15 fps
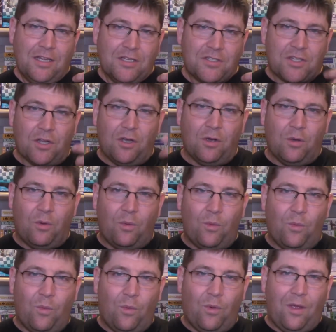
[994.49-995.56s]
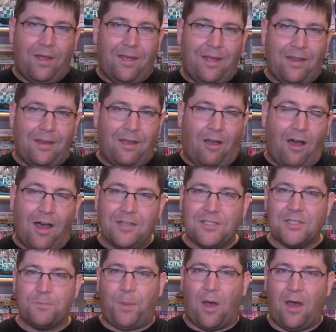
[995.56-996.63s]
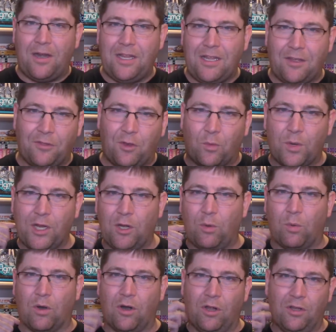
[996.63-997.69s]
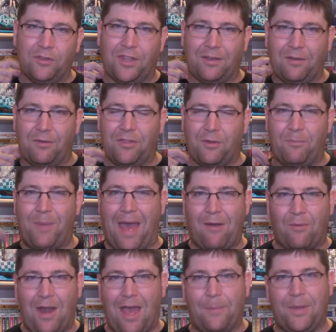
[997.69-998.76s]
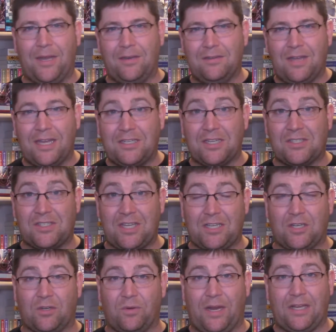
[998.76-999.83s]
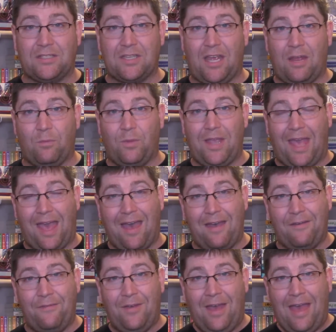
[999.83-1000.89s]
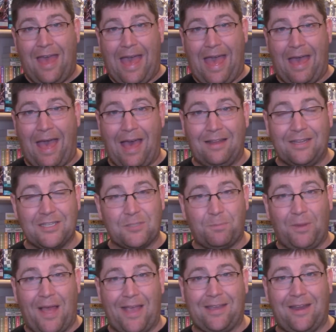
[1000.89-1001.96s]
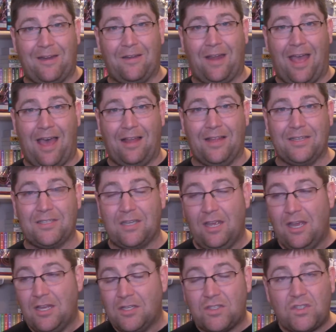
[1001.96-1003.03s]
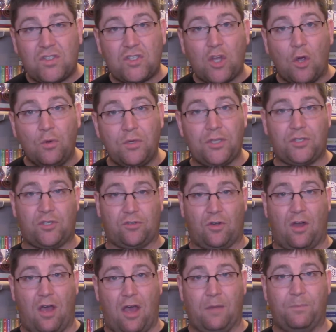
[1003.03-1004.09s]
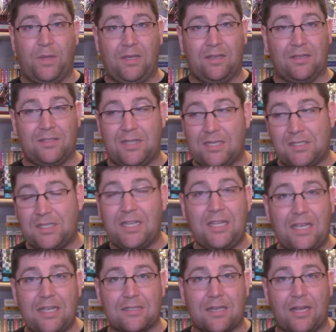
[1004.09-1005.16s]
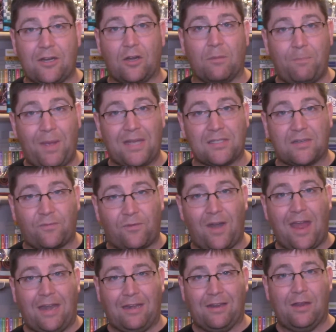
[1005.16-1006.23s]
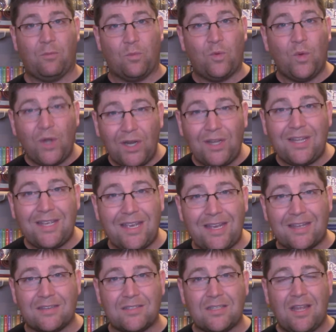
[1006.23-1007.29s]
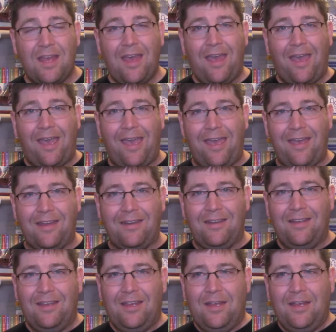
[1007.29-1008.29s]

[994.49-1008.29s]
so Oz's body in the real world, the the rabbit, it disintegrates, and we have Alice, black haired Alice, so distraught because this thing is like her best friend. It really is. And